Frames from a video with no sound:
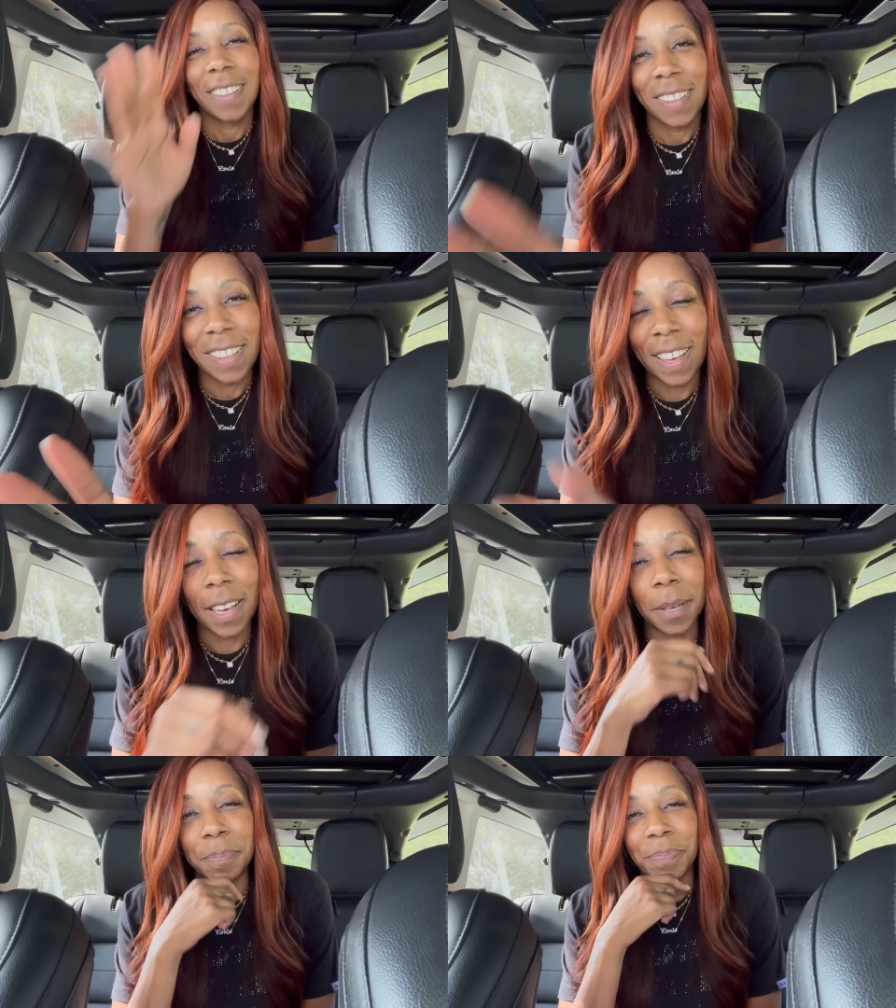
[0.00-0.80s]

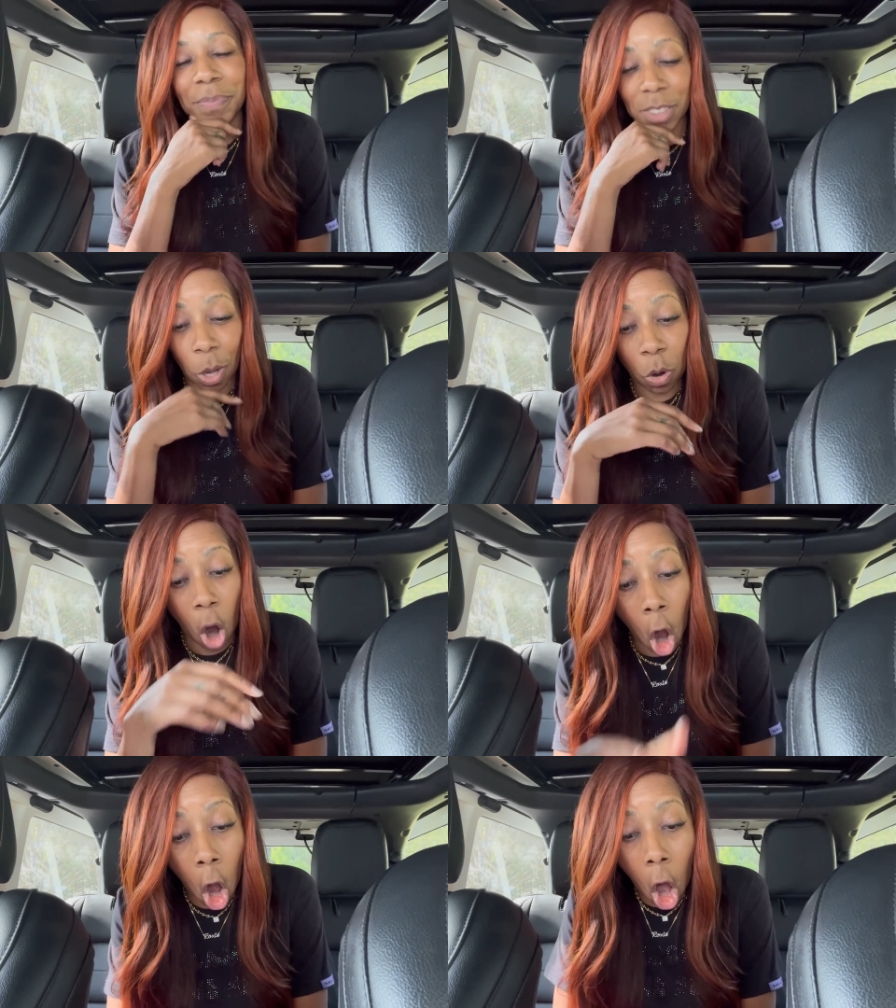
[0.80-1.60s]
yeah so
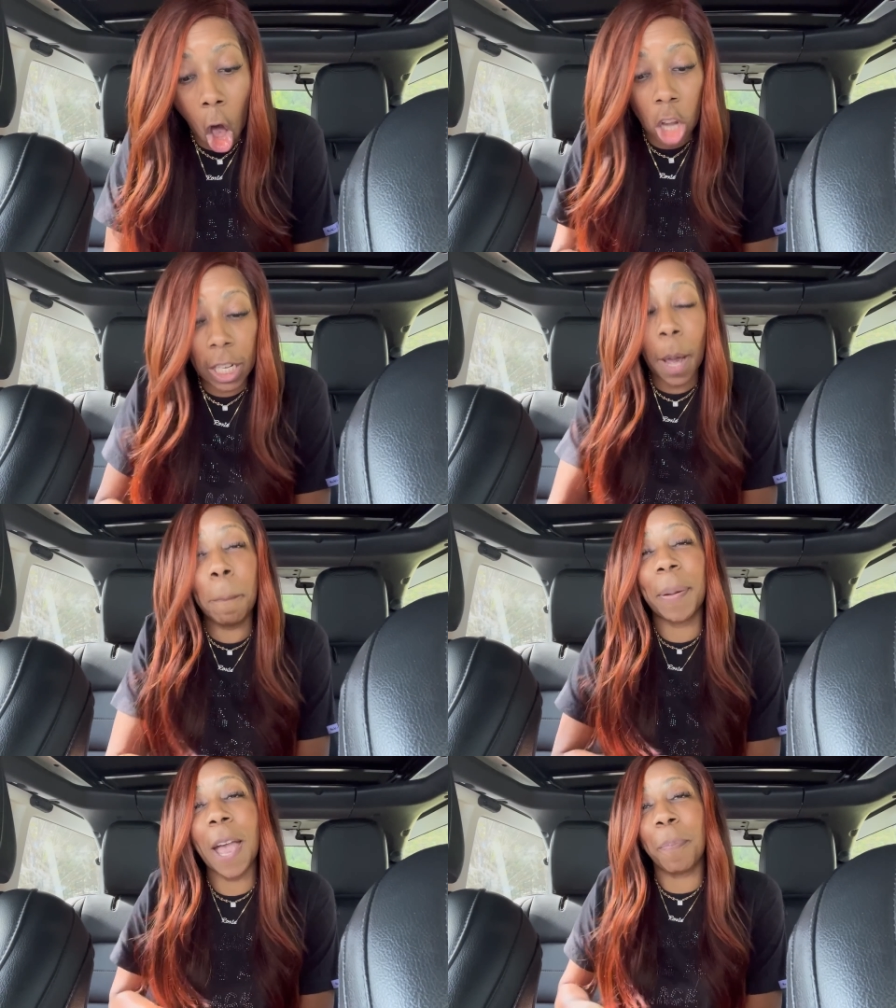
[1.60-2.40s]
all
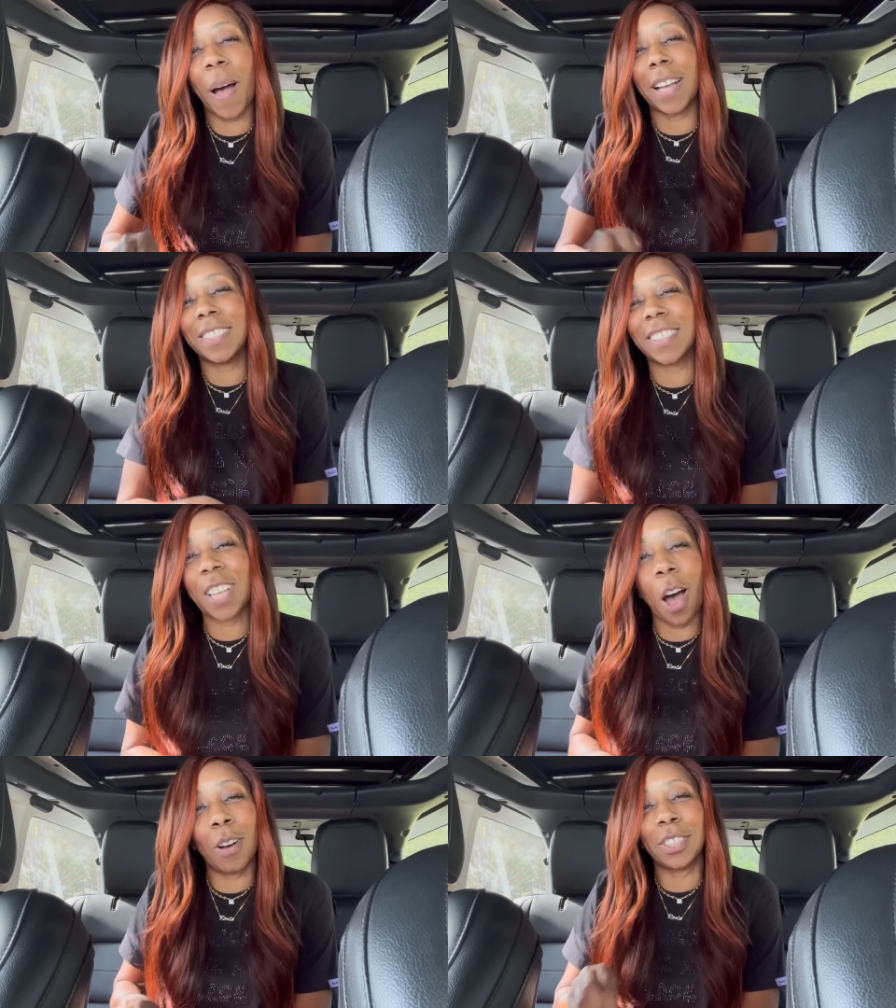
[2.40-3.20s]
them people i just
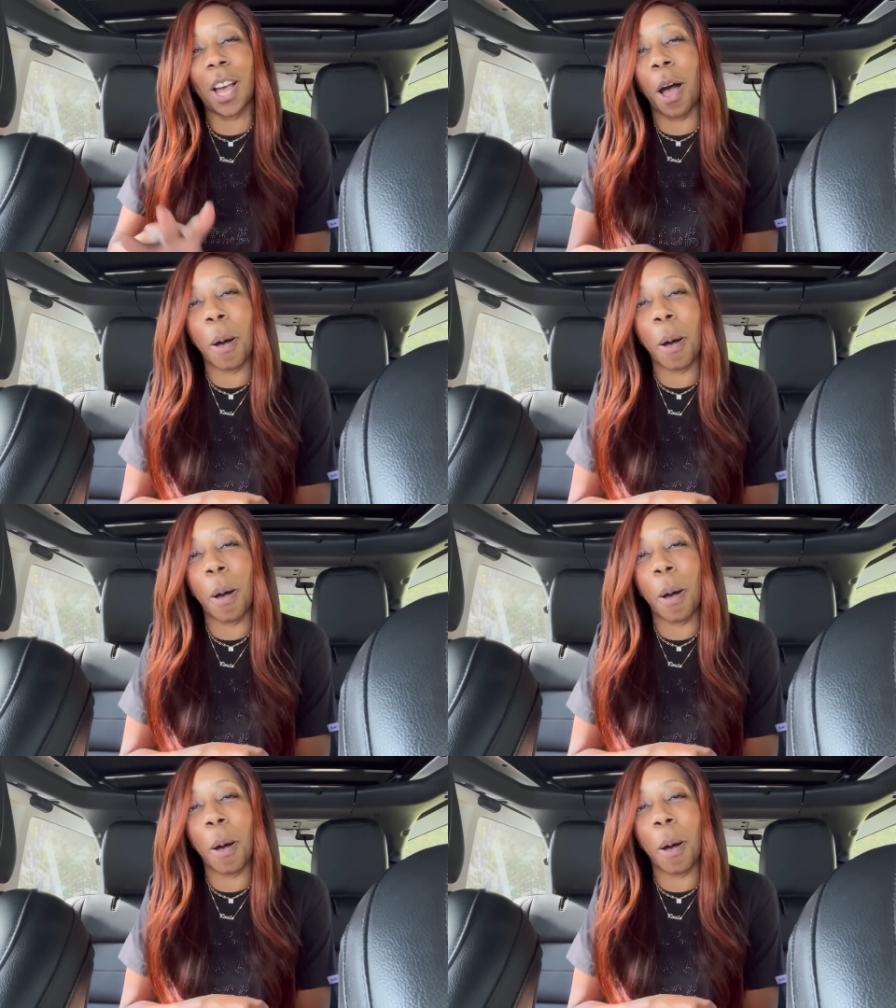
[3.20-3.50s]
told y'all